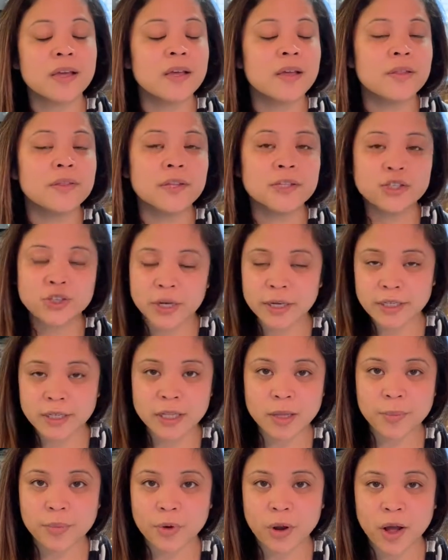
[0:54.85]
The trick to
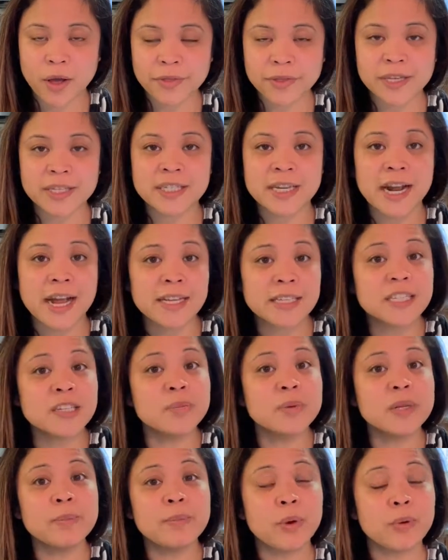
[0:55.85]
the broth is it has to
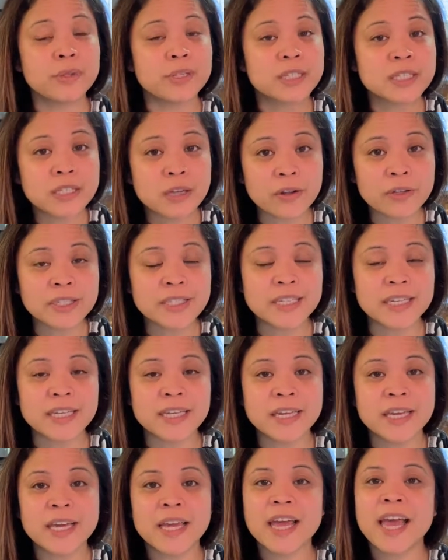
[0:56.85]
be both
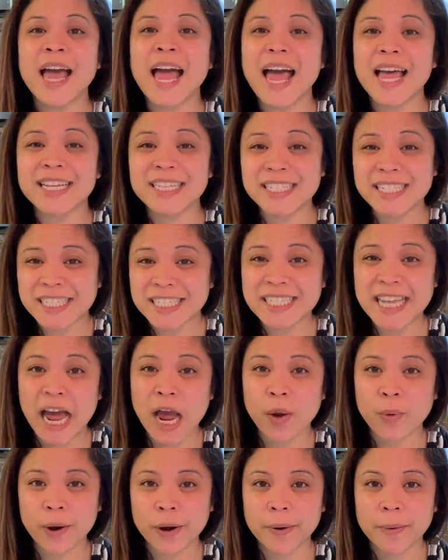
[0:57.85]
salty and
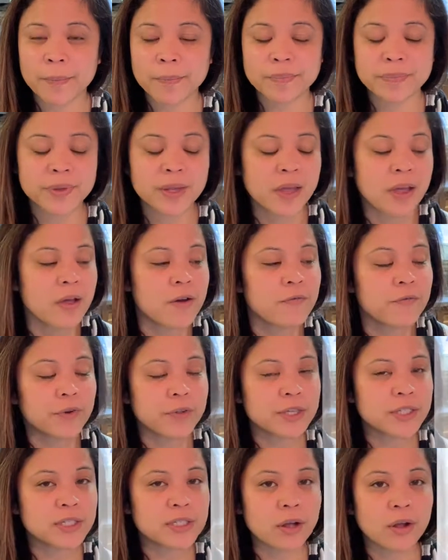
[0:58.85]
sour. For
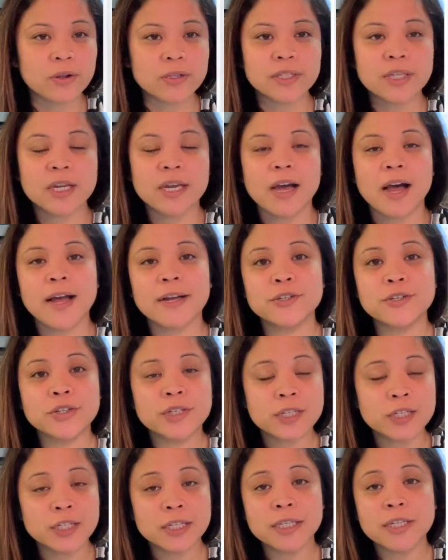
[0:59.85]
the salt, I
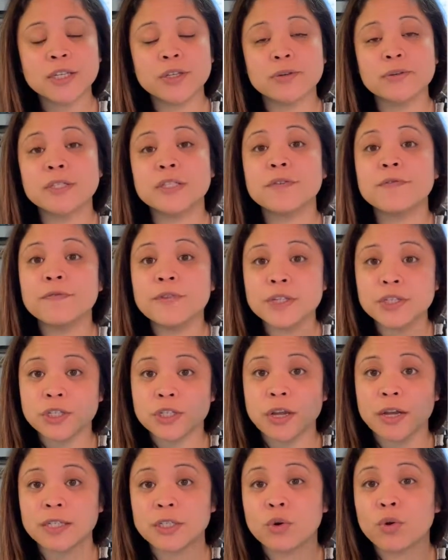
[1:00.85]
traditionally use fish
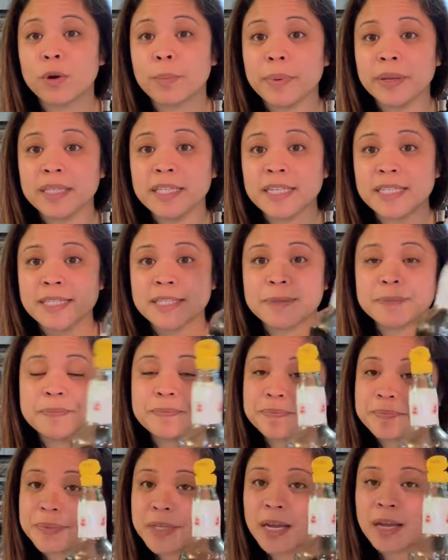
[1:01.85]
sauce or patis,
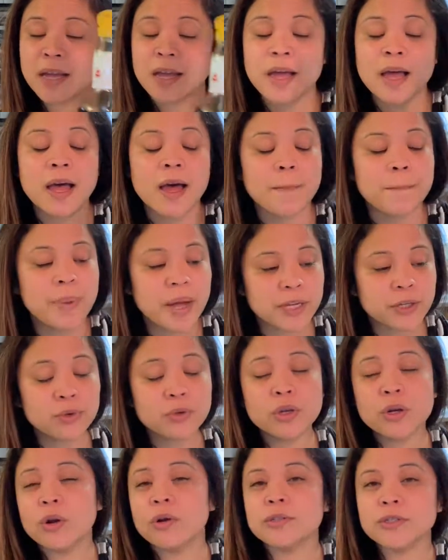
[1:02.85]
but you
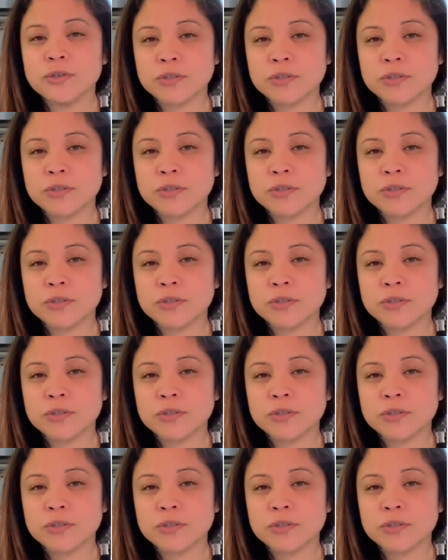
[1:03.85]
can also